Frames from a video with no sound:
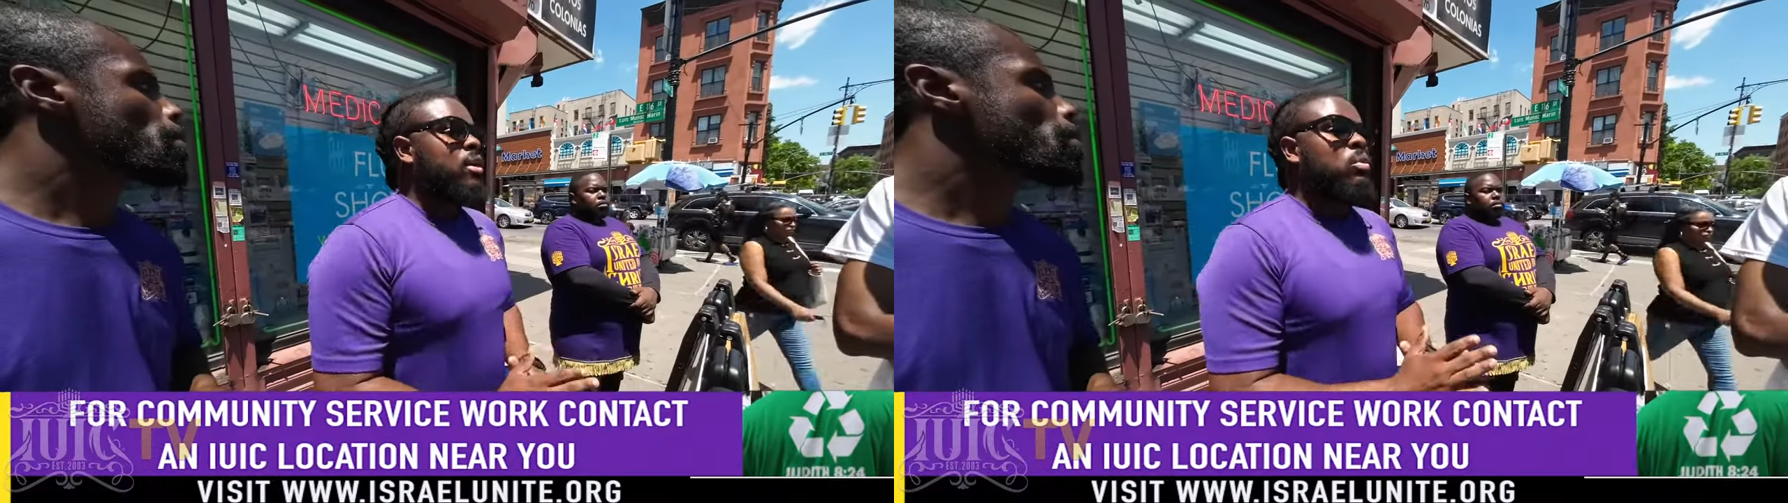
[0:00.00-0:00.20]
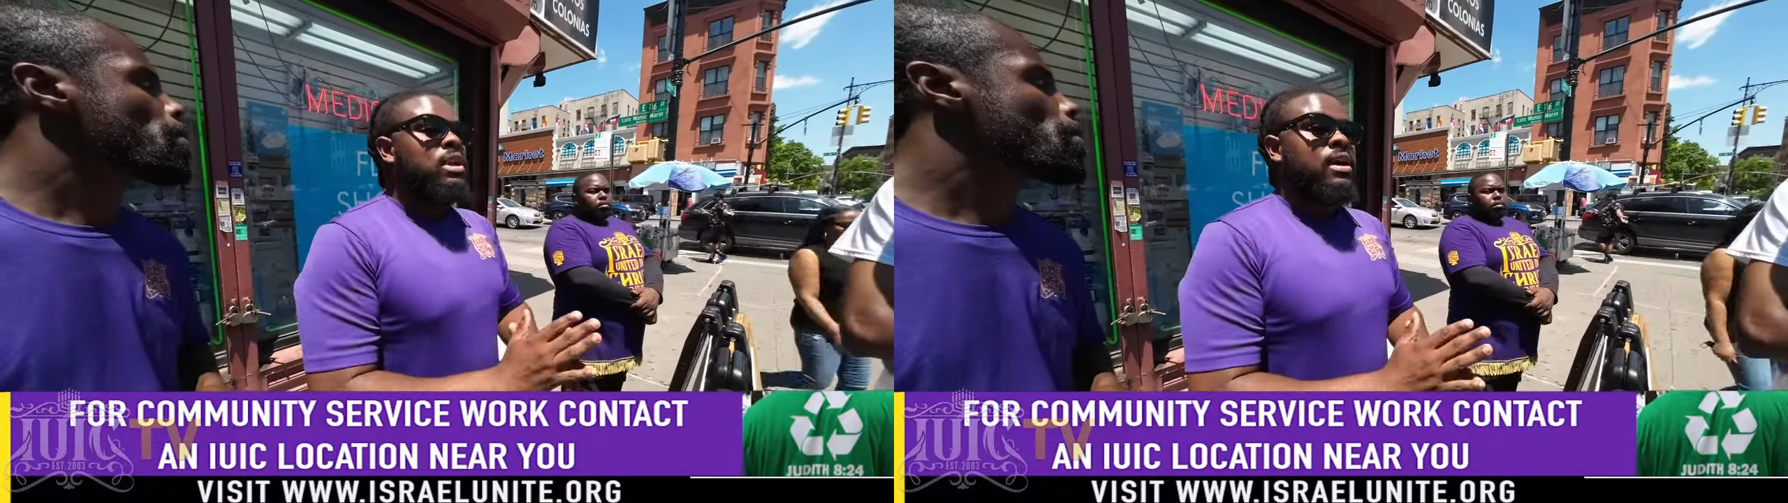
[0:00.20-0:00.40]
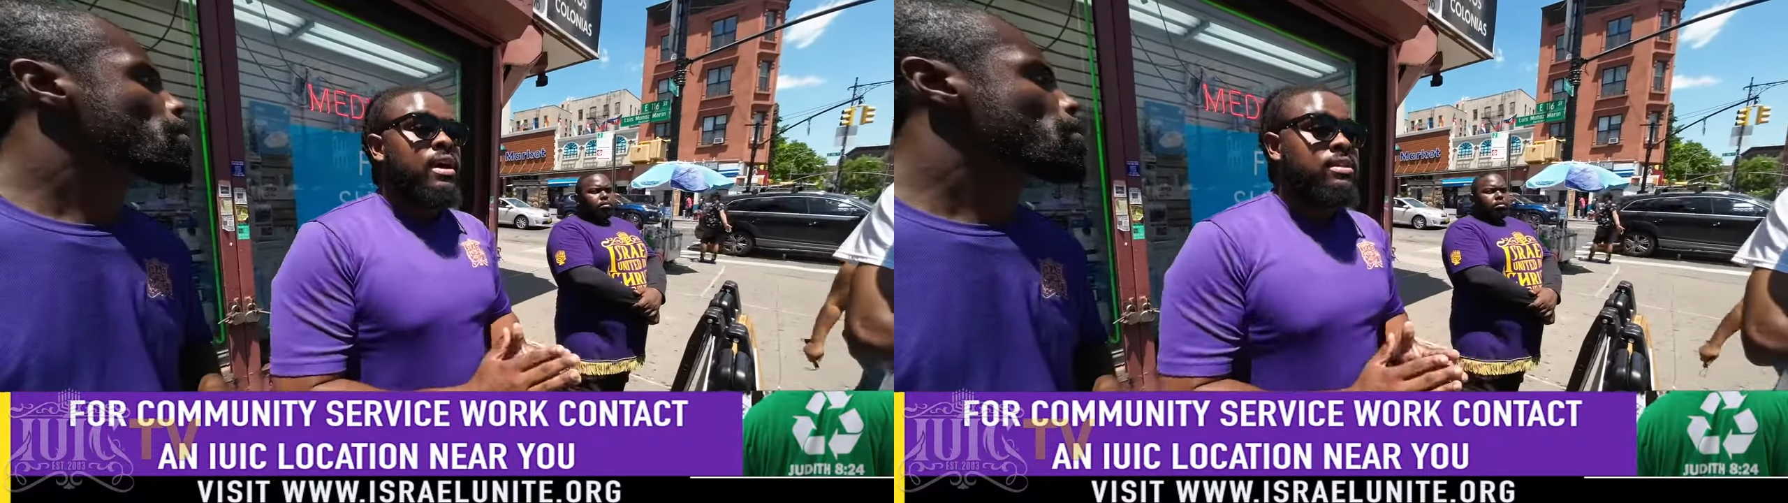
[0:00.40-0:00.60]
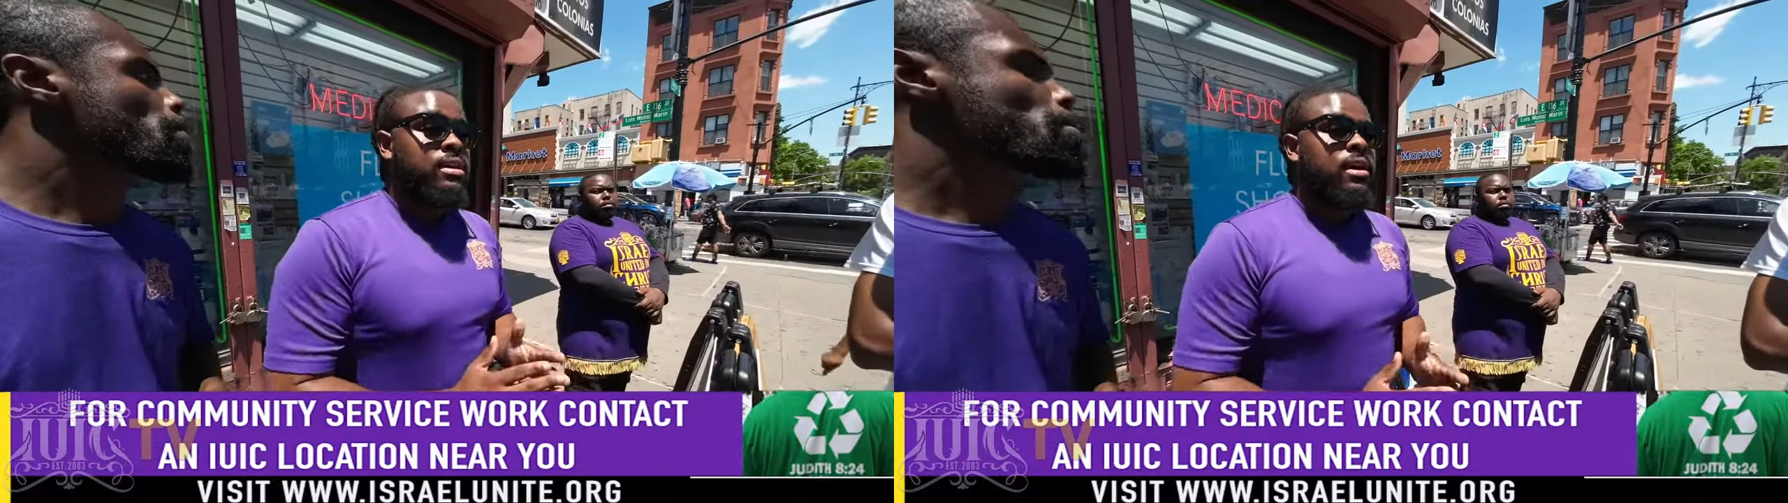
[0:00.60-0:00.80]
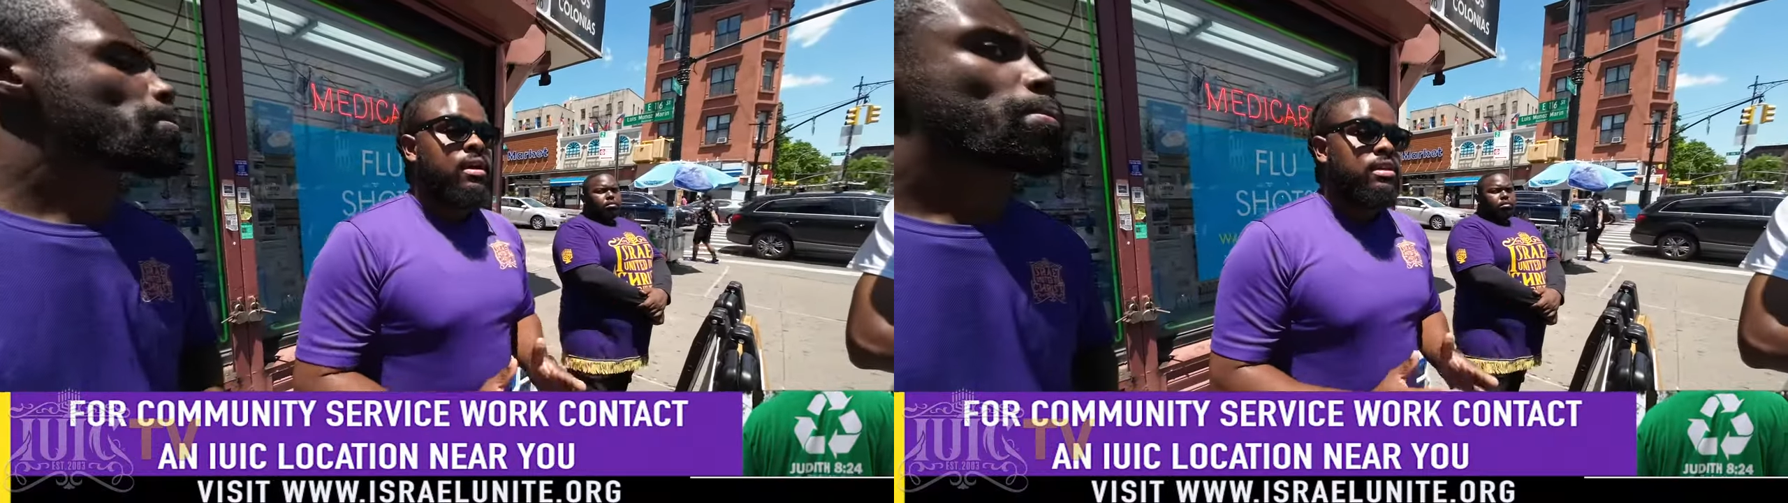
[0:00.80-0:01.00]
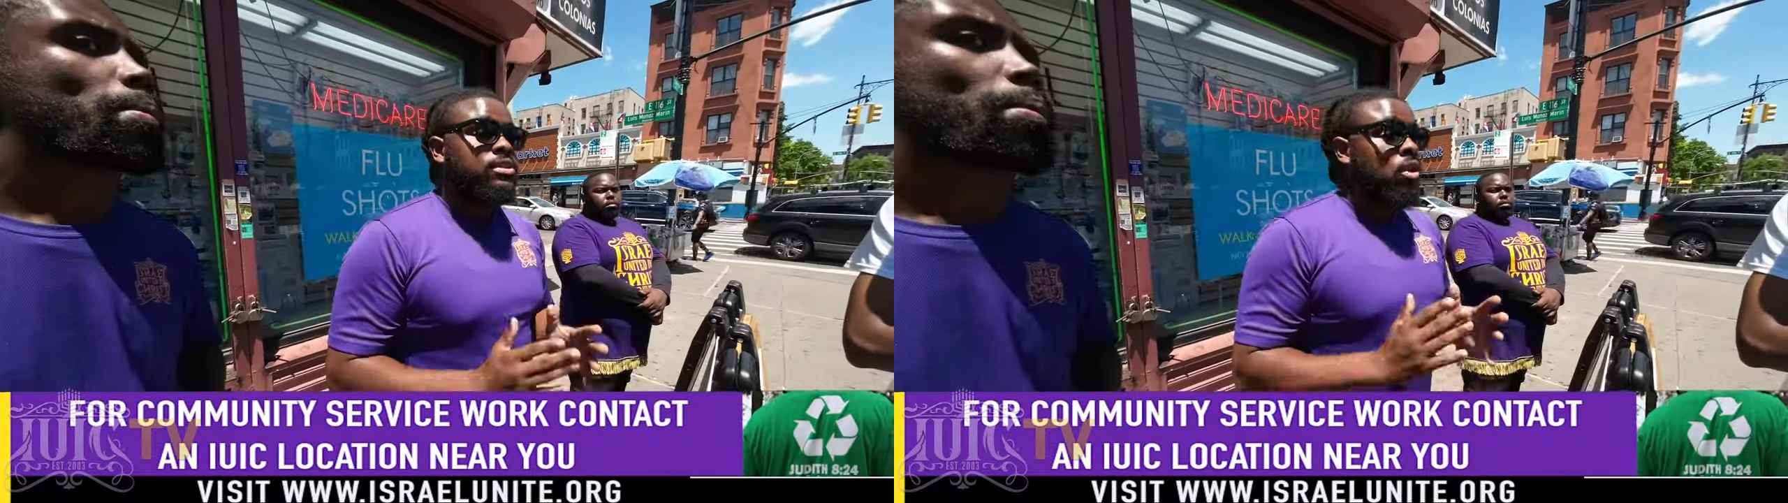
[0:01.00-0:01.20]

then we look out to the